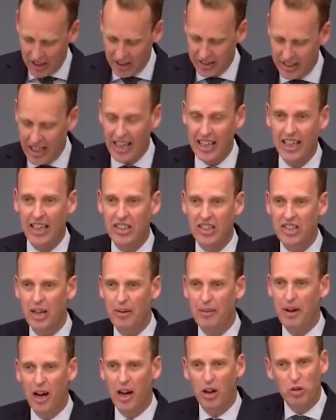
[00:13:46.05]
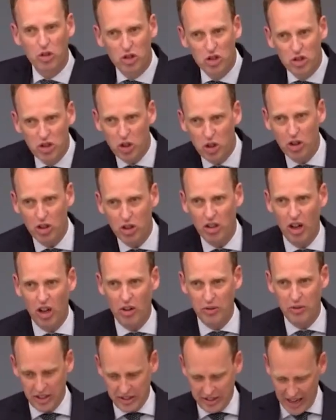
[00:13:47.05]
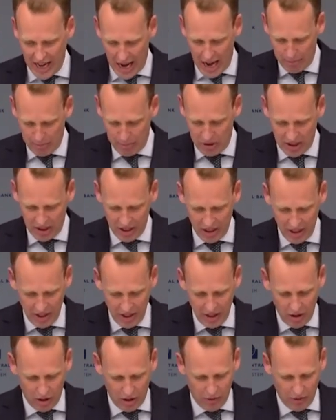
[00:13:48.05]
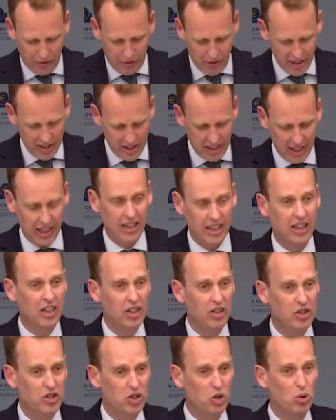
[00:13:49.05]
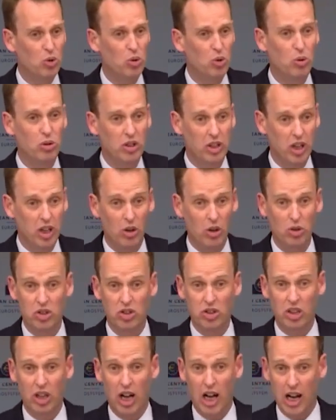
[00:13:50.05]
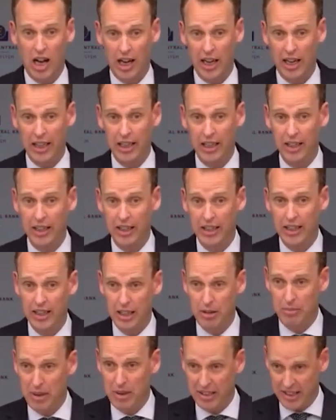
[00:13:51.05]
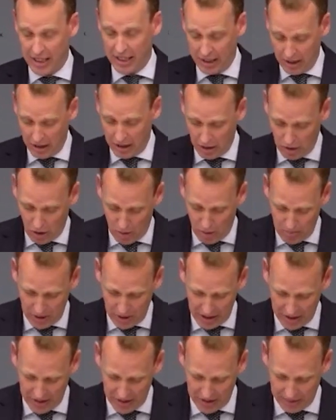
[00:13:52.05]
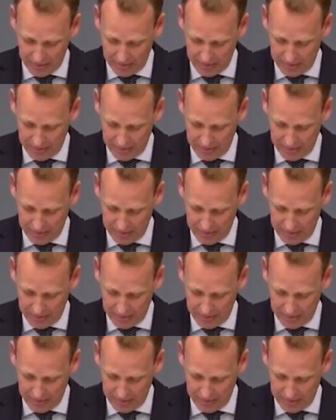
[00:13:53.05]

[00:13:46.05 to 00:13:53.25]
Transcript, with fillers: they can somehow turn off the taps of funding to those high emitting companies.